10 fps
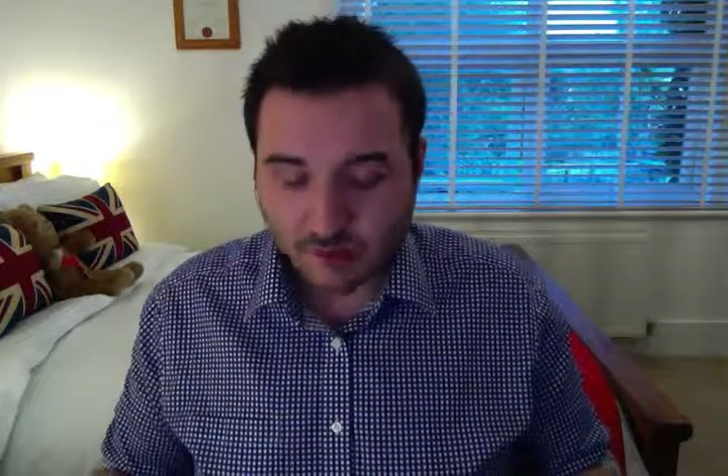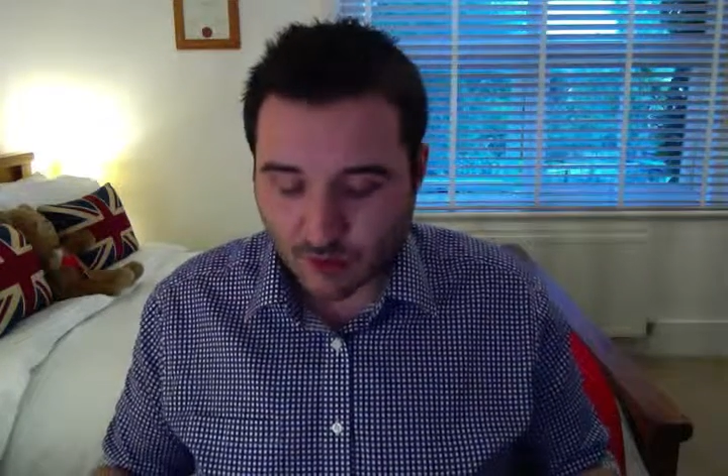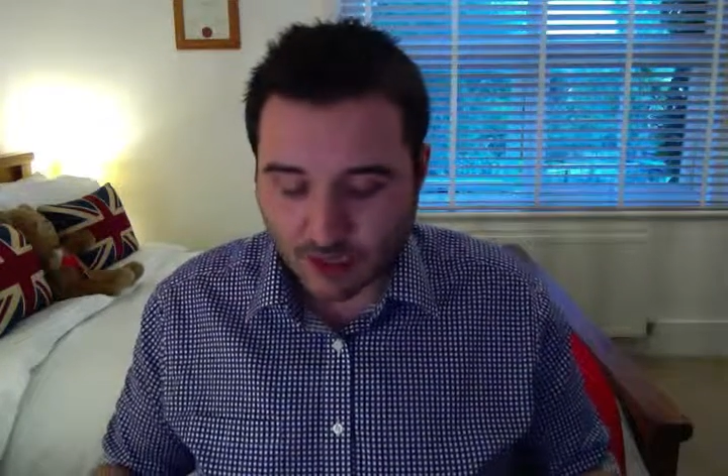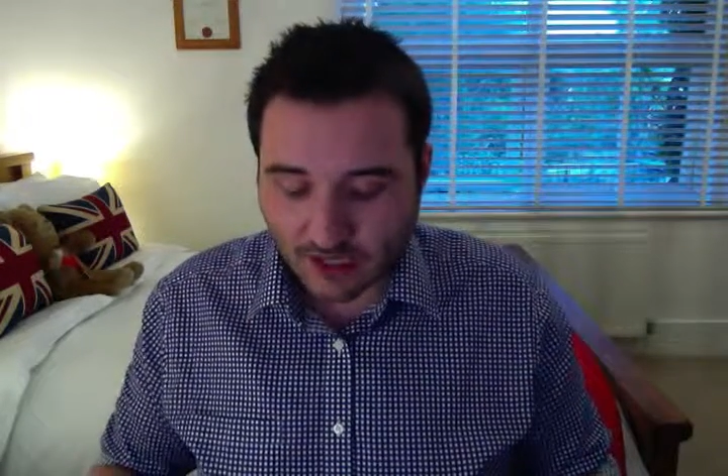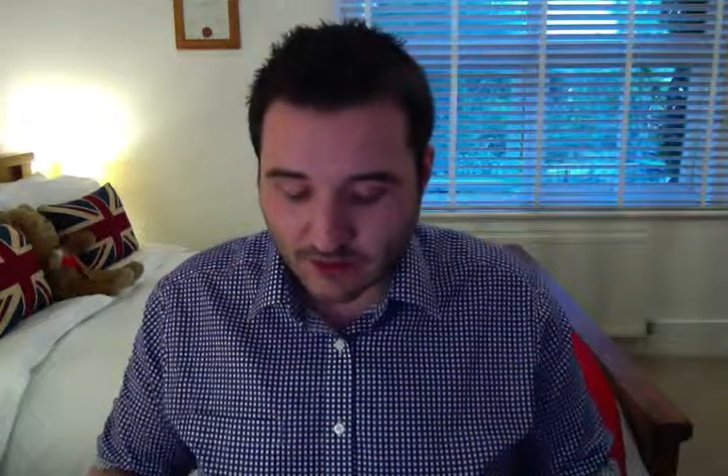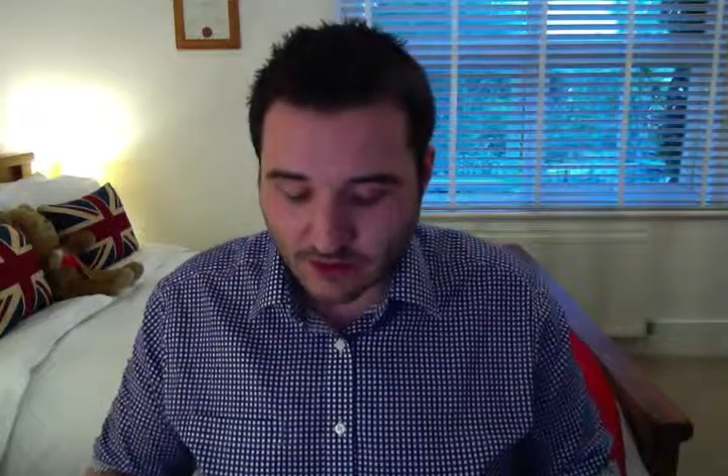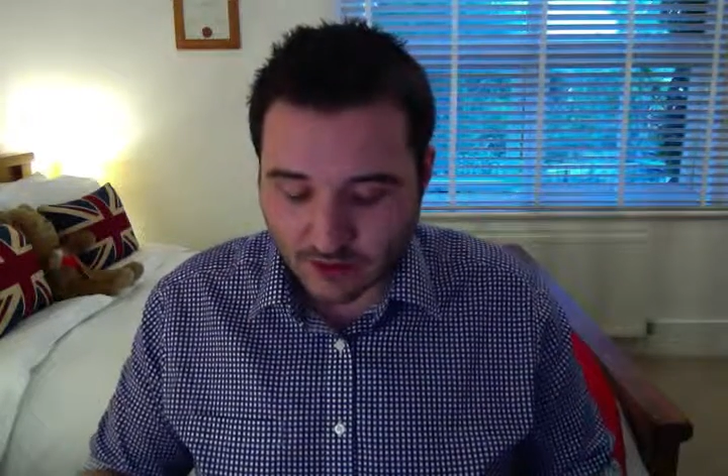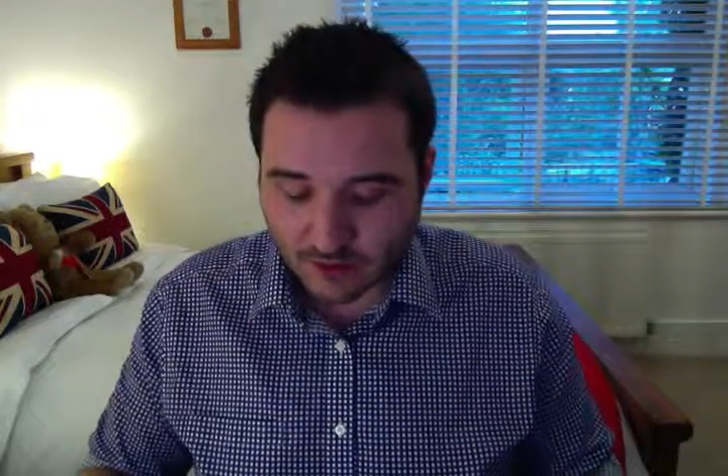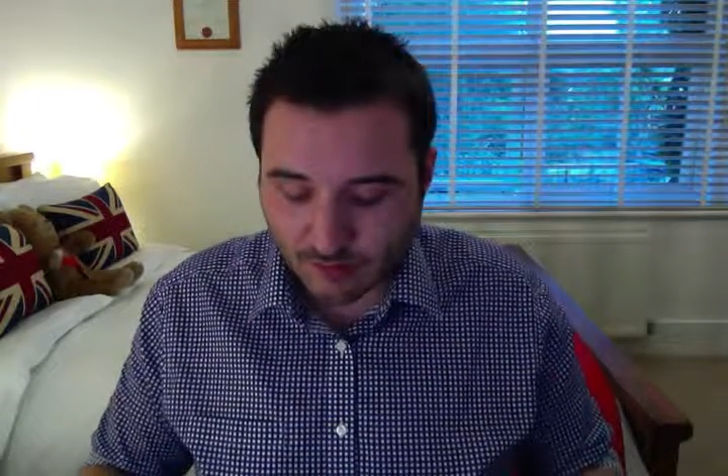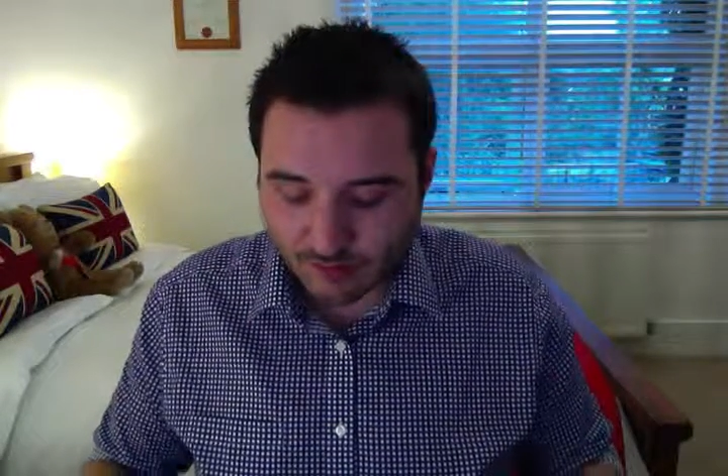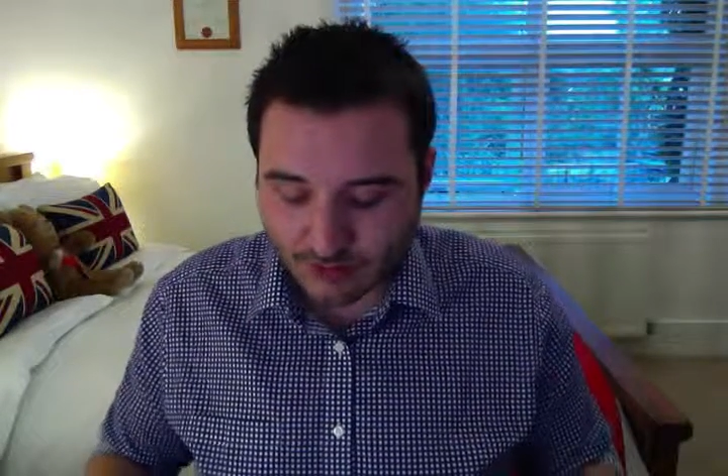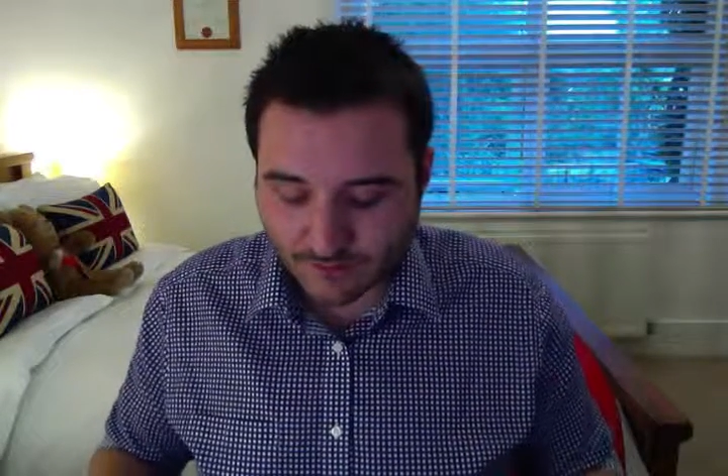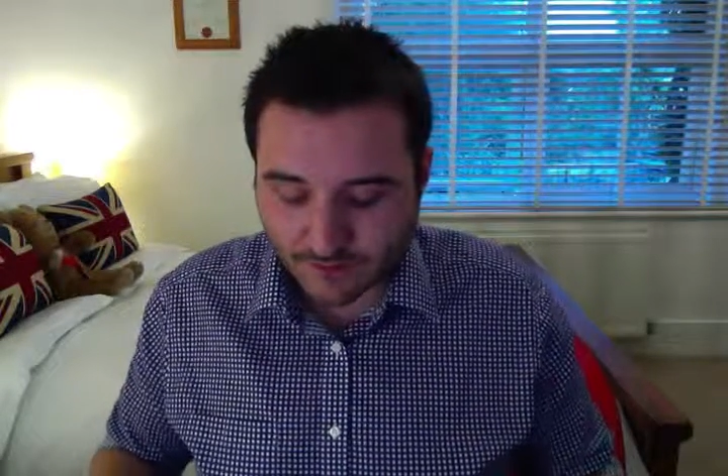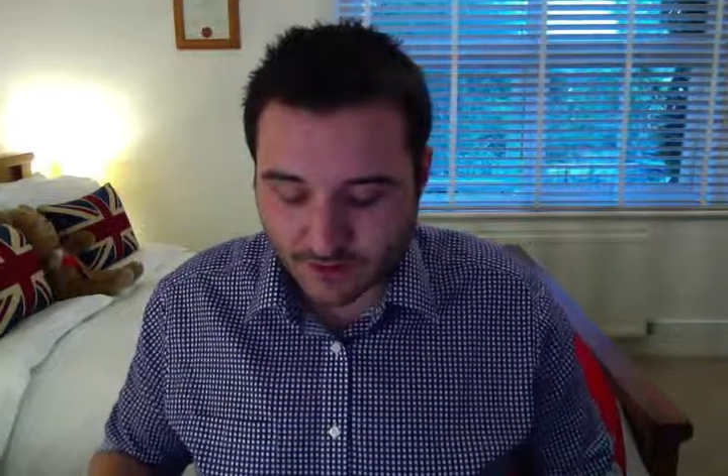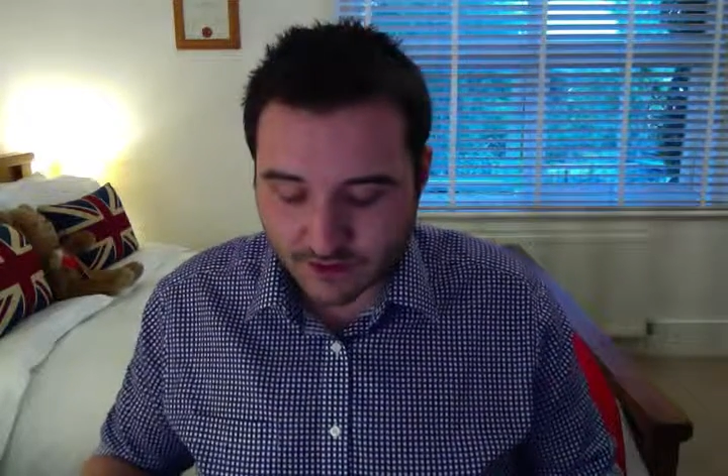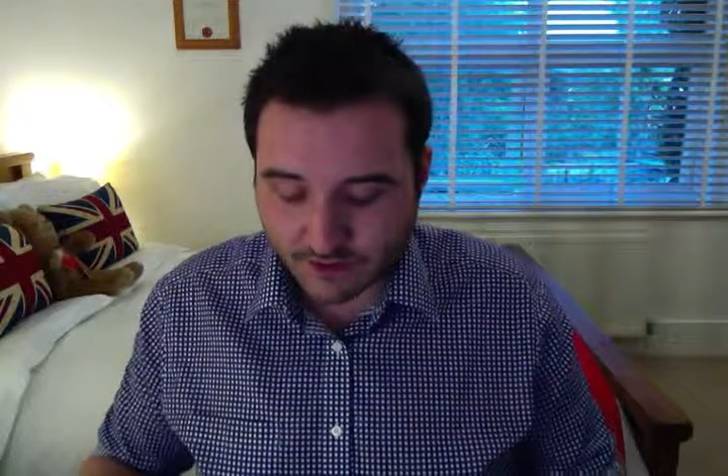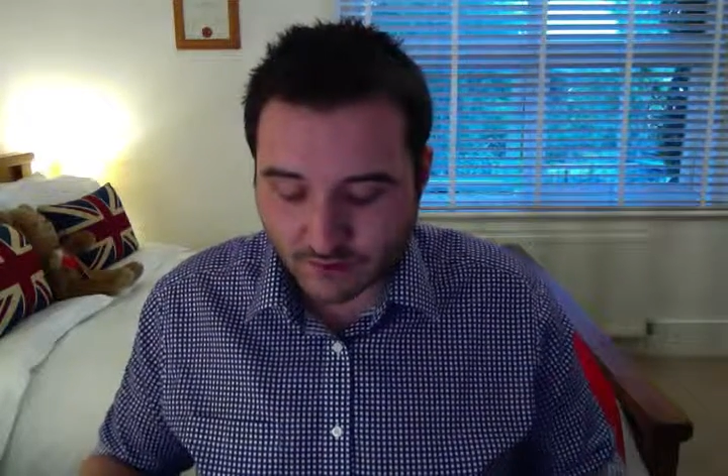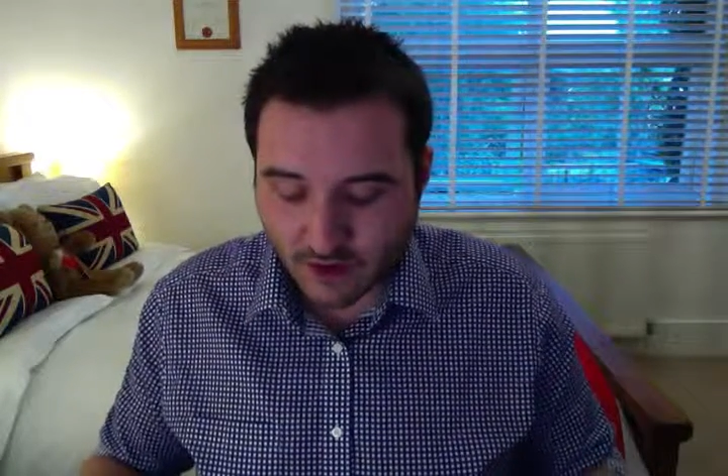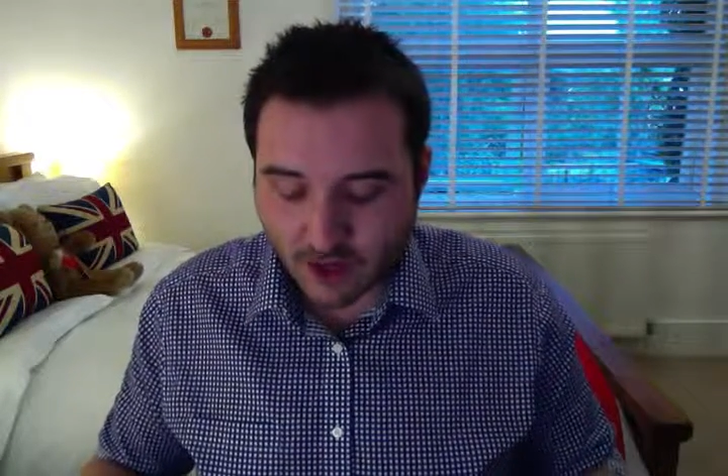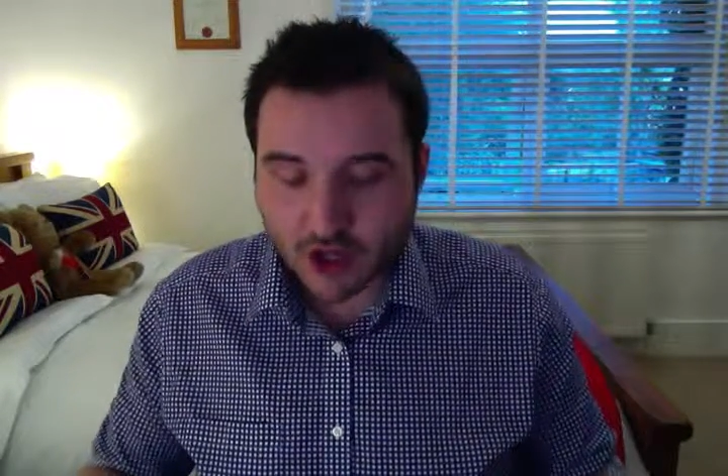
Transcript: Paul Yallop says it's looking positive so far.